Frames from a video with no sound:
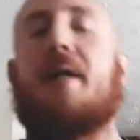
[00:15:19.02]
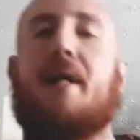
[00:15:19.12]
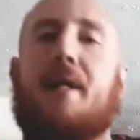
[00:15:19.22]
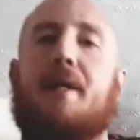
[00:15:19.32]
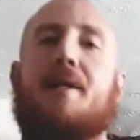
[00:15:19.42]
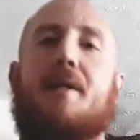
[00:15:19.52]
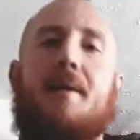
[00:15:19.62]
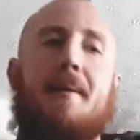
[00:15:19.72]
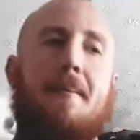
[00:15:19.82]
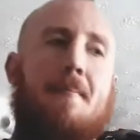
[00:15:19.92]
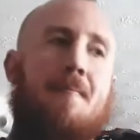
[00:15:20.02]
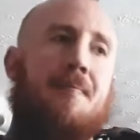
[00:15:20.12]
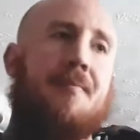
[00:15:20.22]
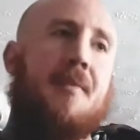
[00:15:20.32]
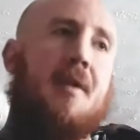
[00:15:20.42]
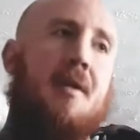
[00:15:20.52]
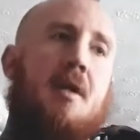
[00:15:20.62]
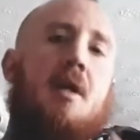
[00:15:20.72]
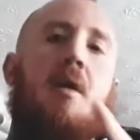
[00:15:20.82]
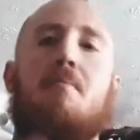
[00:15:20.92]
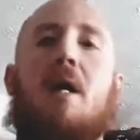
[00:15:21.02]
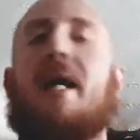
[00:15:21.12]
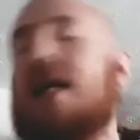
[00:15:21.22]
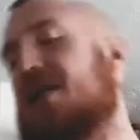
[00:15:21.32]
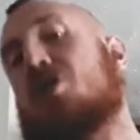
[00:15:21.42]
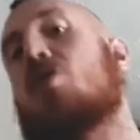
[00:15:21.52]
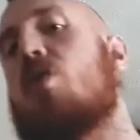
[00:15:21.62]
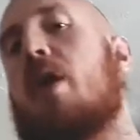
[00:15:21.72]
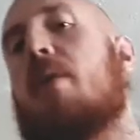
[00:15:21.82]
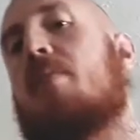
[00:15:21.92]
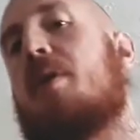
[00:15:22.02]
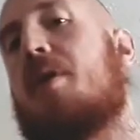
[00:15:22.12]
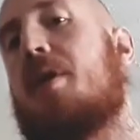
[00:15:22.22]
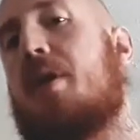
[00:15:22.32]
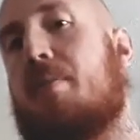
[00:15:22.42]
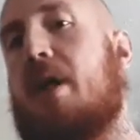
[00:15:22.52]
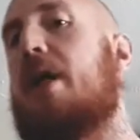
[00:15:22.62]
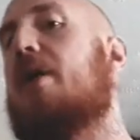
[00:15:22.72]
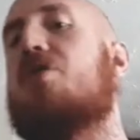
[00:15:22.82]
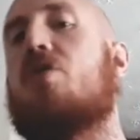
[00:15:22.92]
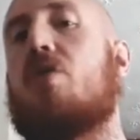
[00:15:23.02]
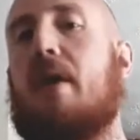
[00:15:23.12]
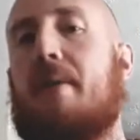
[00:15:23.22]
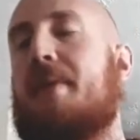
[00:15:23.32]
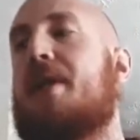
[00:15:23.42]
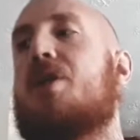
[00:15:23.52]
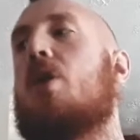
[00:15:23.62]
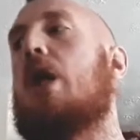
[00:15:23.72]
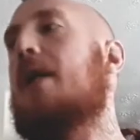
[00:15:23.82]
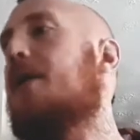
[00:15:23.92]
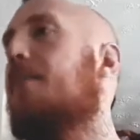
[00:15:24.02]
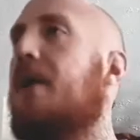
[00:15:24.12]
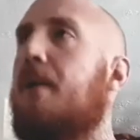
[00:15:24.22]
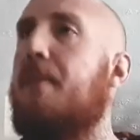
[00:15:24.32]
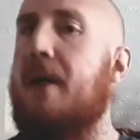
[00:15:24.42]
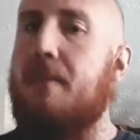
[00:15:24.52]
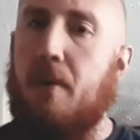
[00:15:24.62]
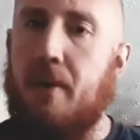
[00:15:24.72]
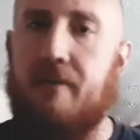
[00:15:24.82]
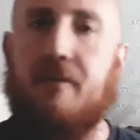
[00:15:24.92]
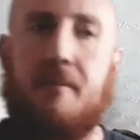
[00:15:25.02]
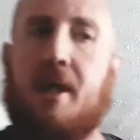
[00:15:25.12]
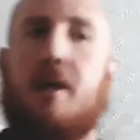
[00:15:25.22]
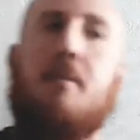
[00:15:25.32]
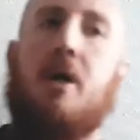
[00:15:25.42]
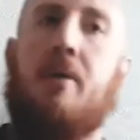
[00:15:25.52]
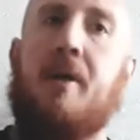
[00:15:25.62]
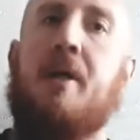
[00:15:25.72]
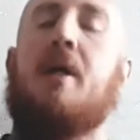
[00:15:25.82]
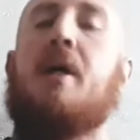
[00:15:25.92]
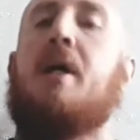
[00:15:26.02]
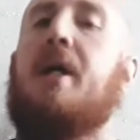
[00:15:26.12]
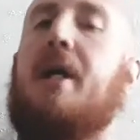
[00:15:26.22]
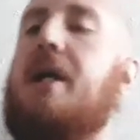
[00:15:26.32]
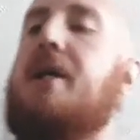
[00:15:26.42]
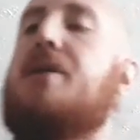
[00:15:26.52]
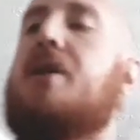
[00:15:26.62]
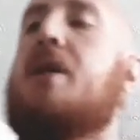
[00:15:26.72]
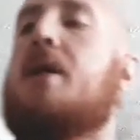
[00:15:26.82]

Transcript: is my Instagram my Instagram is going to be a big point for me at the moment is